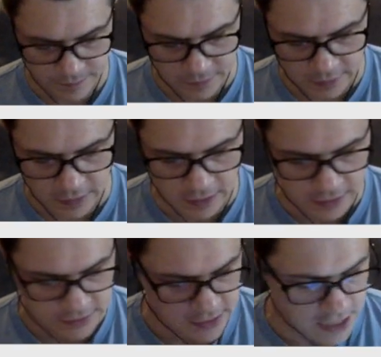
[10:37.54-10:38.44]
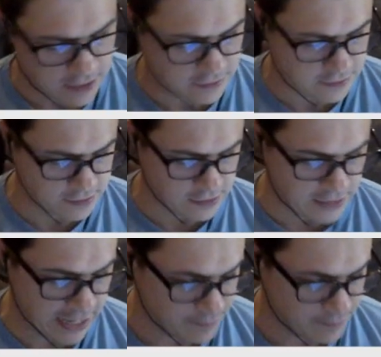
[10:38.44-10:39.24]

It's not in this claim.